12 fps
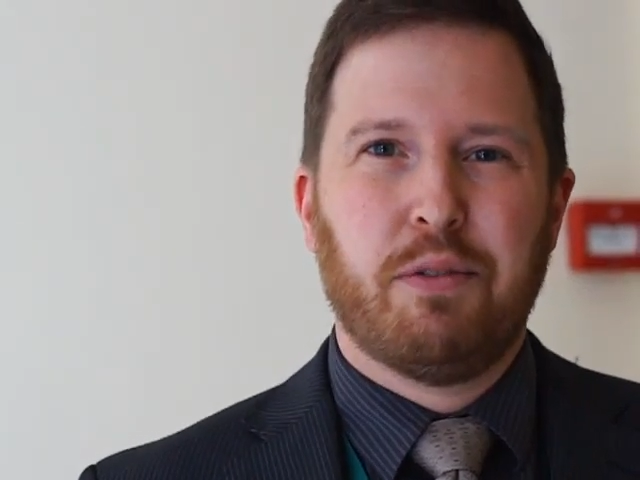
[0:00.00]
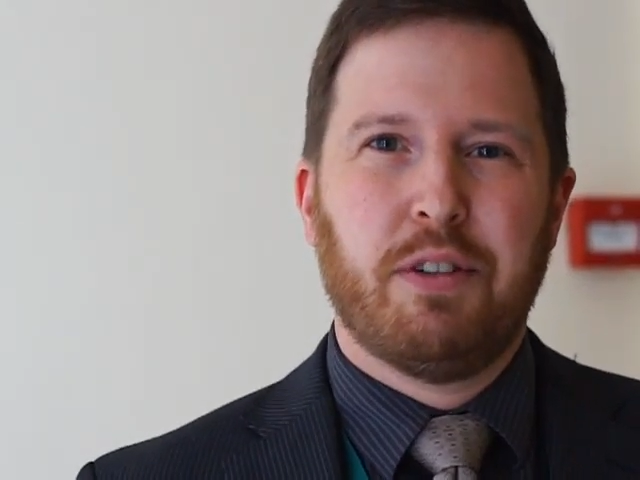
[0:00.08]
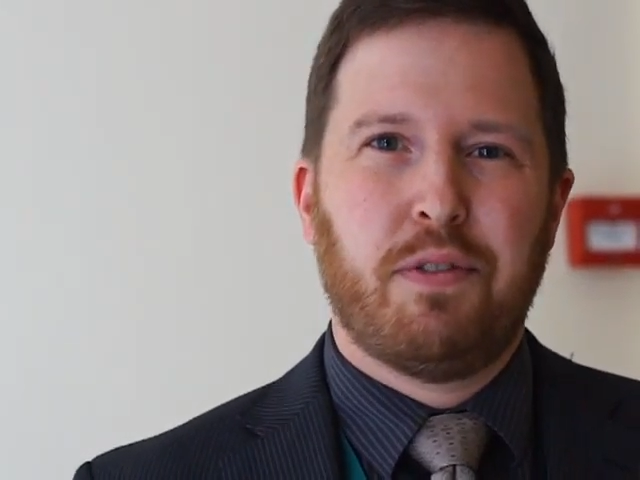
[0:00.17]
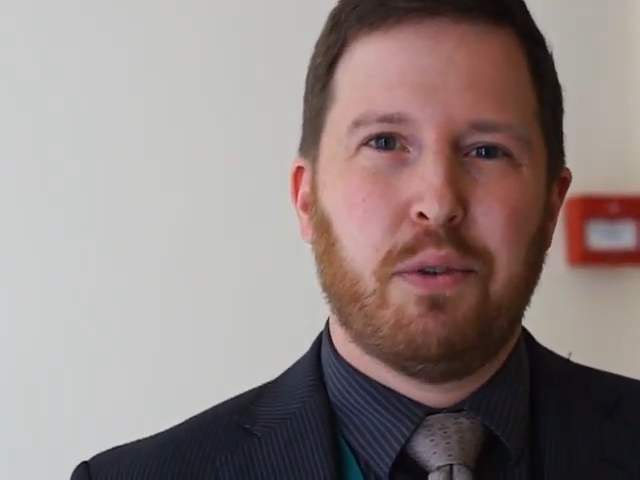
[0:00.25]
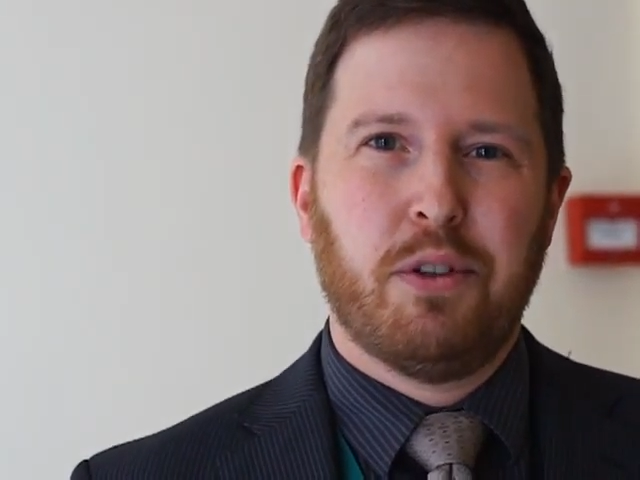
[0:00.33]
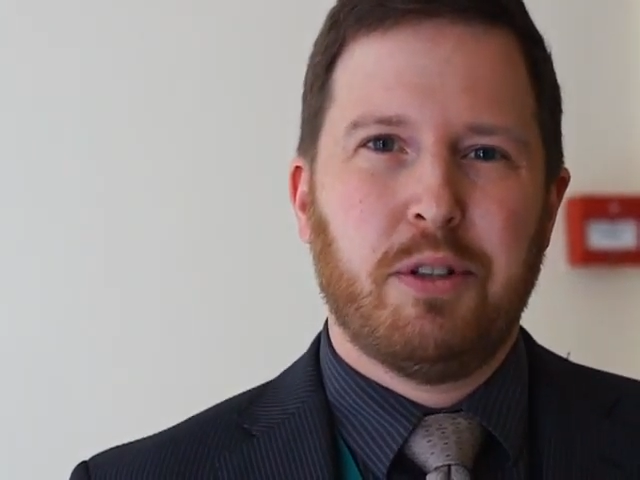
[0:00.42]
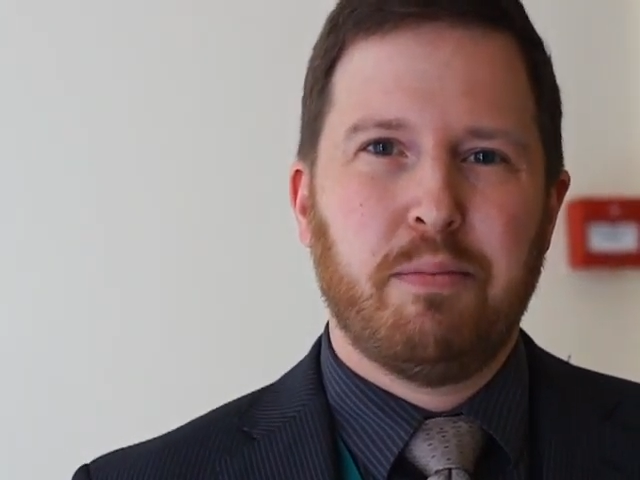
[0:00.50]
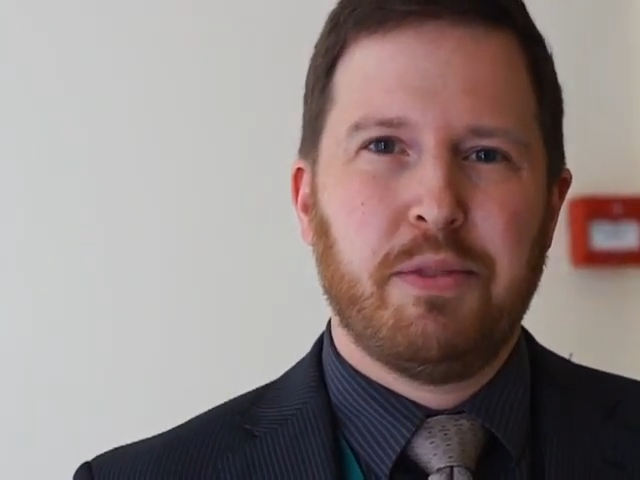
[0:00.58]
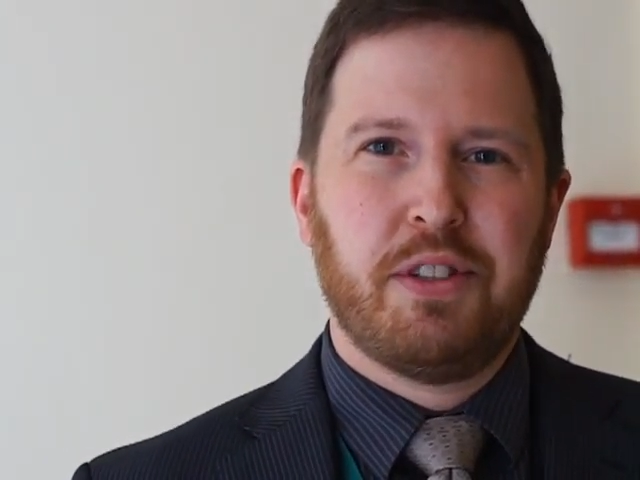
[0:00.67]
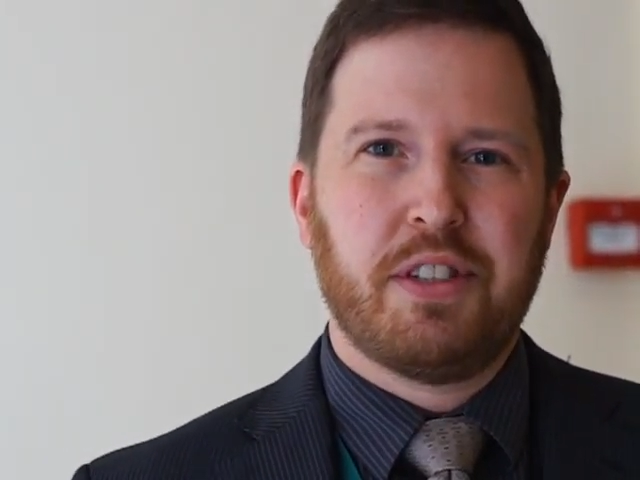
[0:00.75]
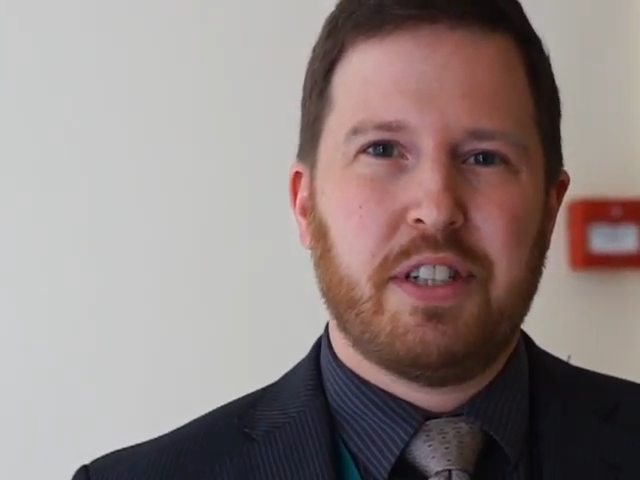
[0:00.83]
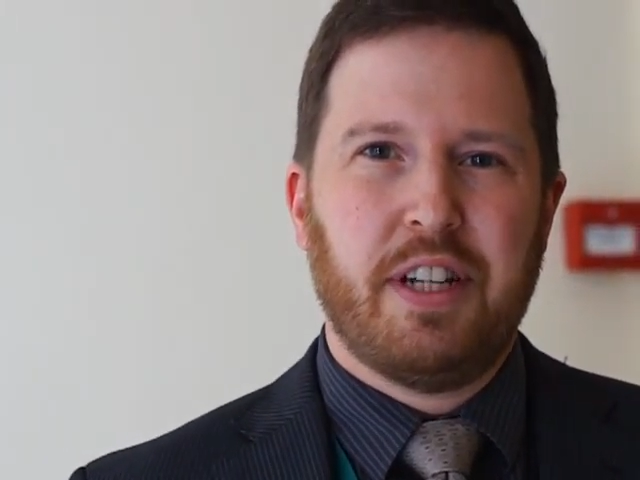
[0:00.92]

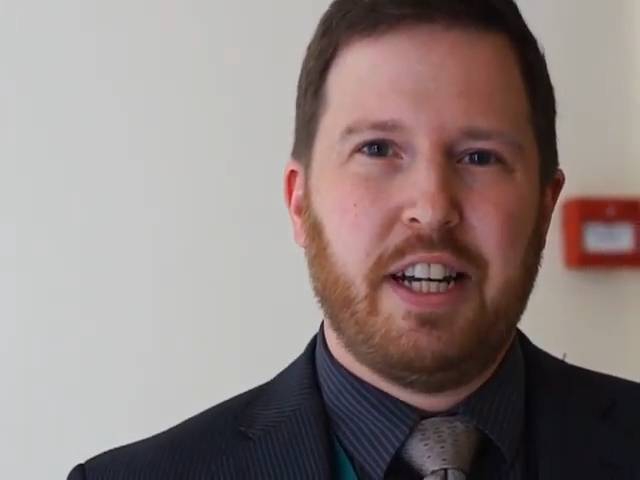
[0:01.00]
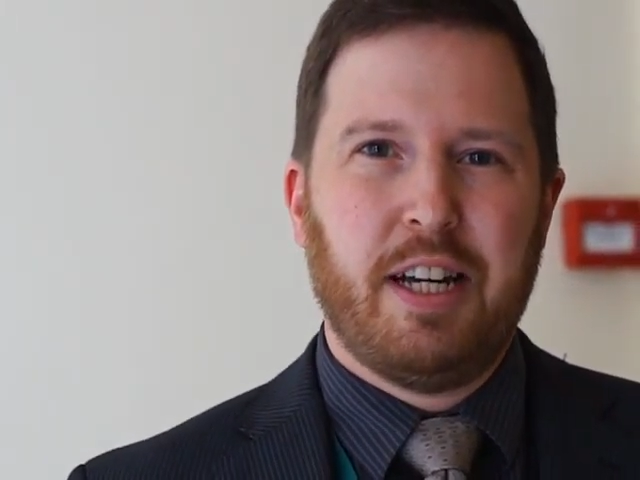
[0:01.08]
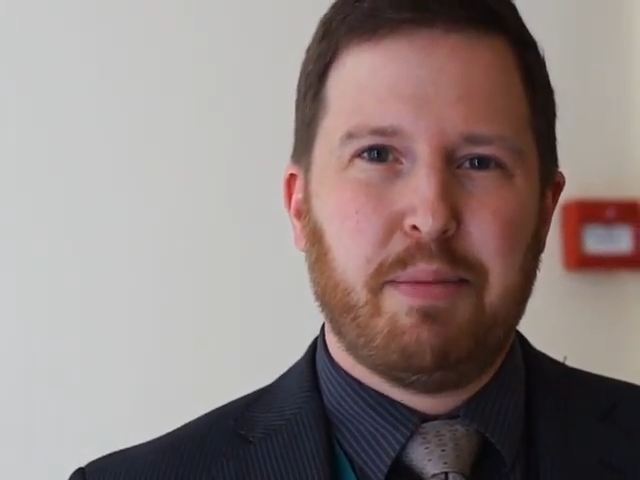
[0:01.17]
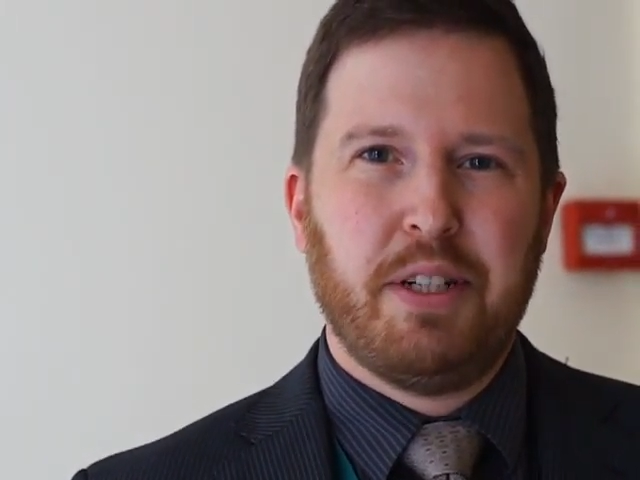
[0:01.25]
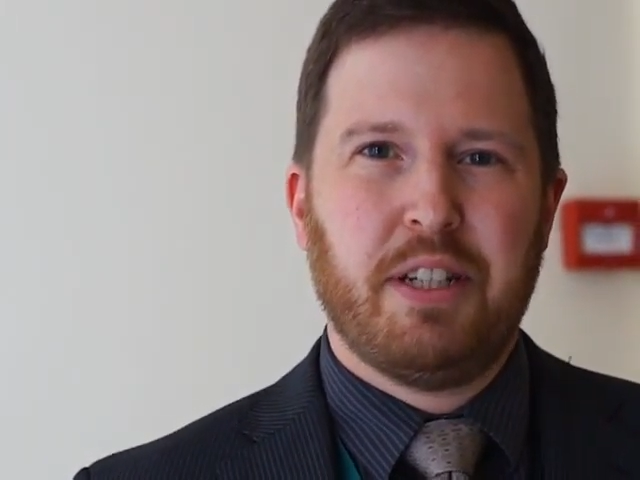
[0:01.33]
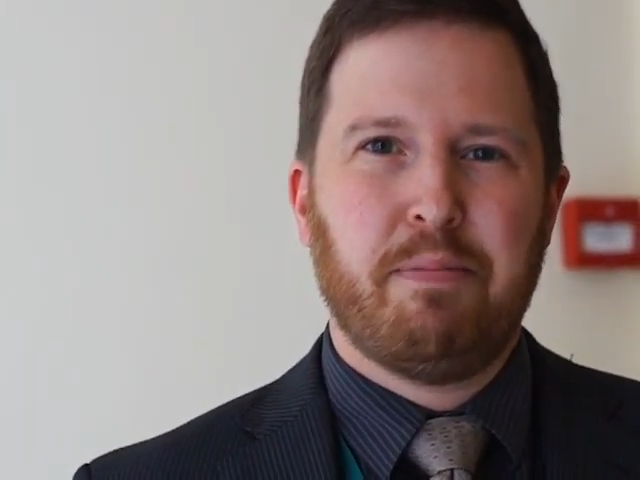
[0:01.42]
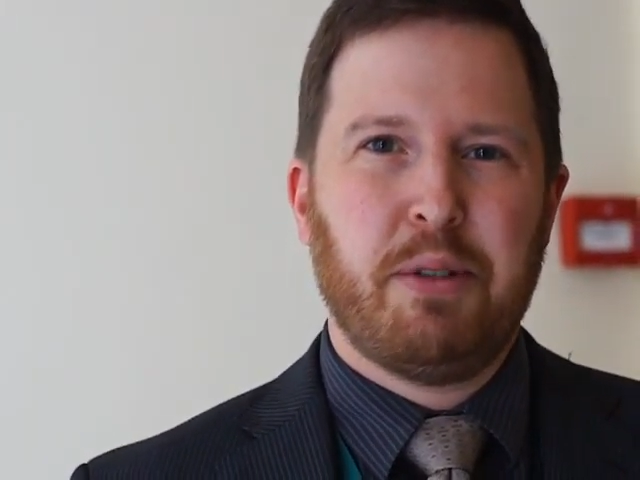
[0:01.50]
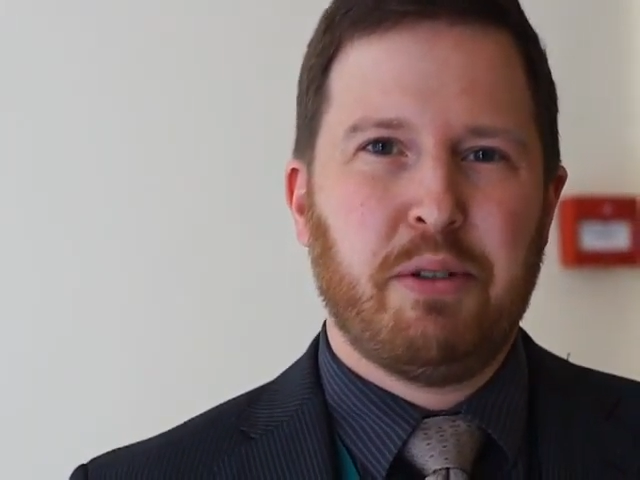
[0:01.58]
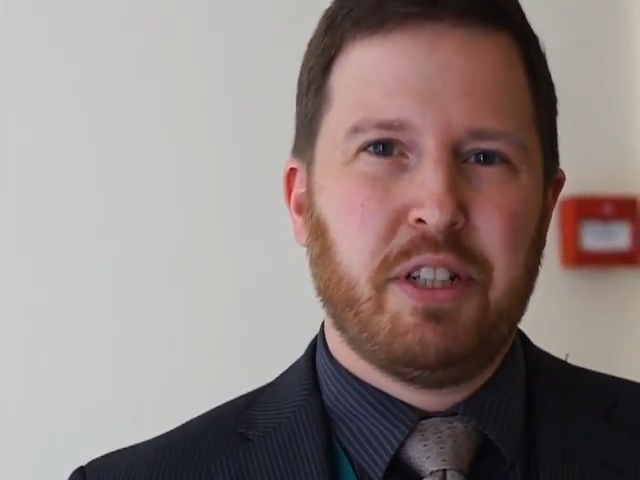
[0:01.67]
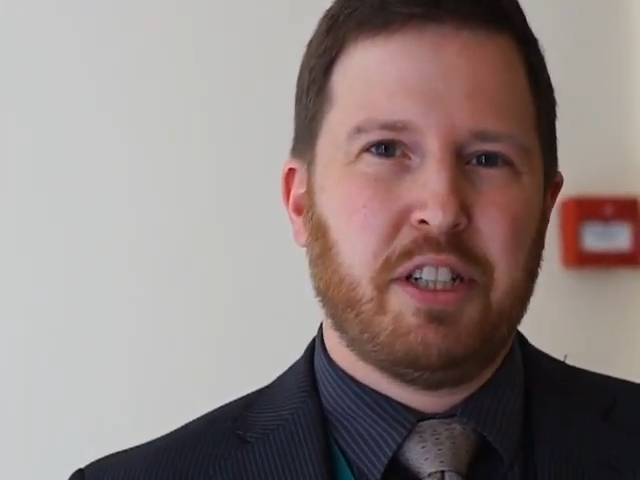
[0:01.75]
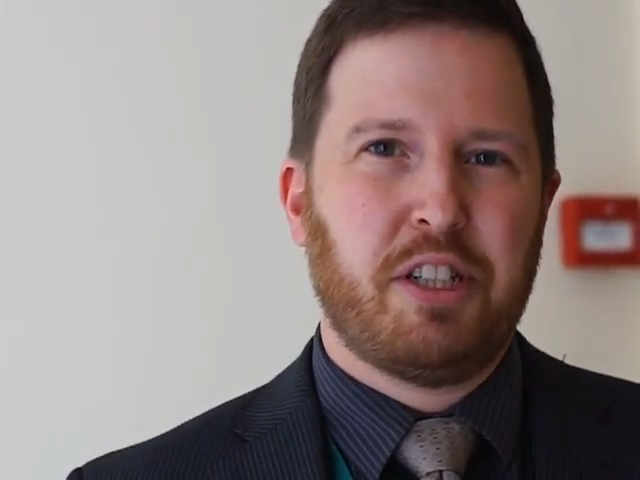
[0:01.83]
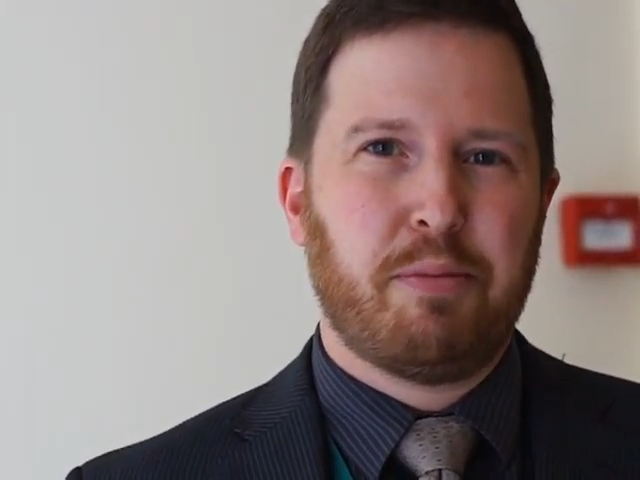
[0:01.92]
reforms happen and be
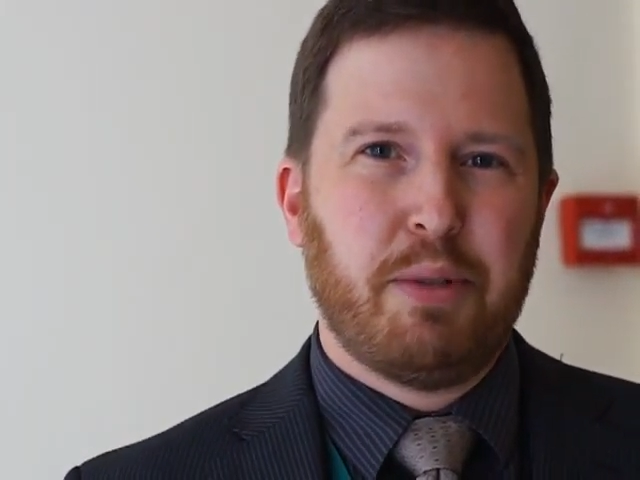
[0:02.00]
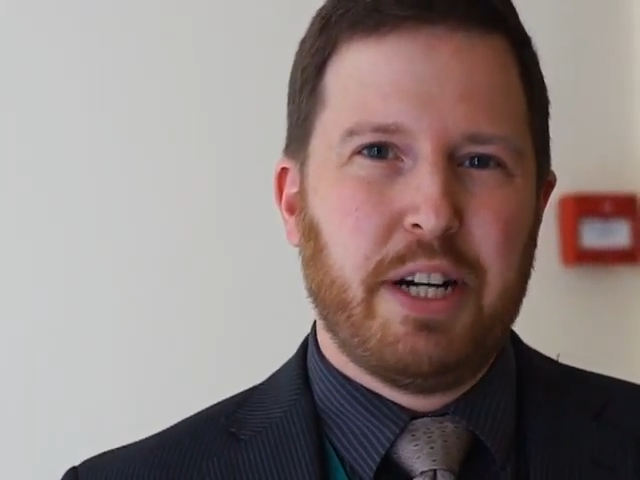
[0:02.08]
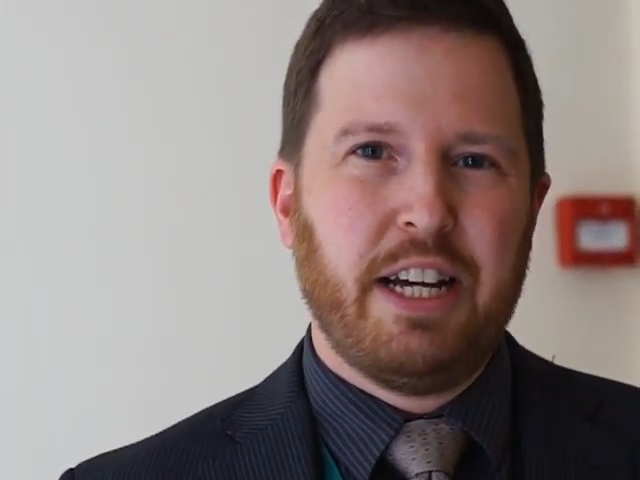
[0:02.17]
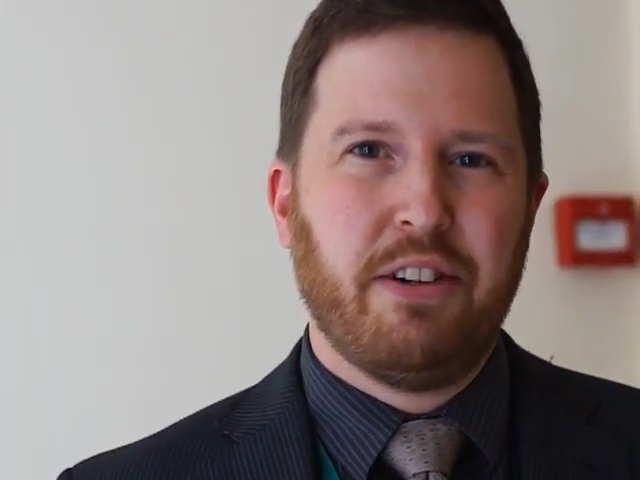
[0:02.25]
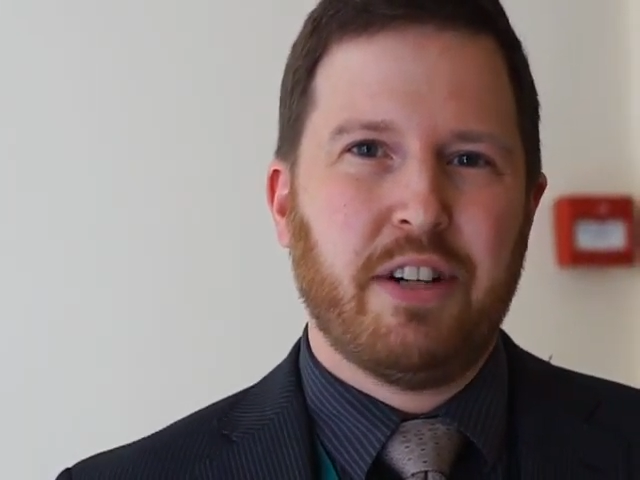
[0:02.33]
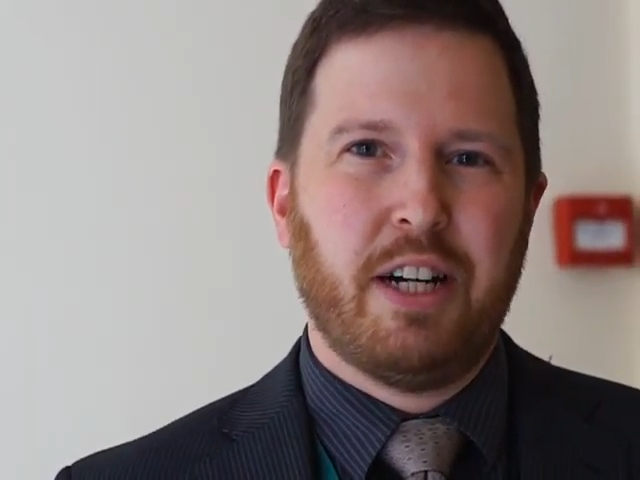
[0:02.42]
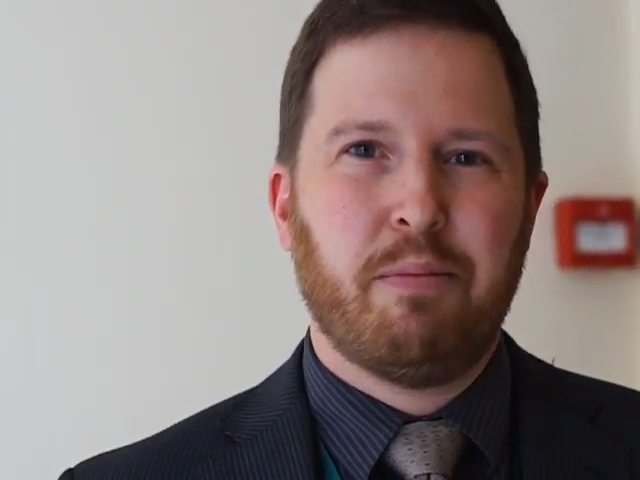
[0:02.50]
really spread out.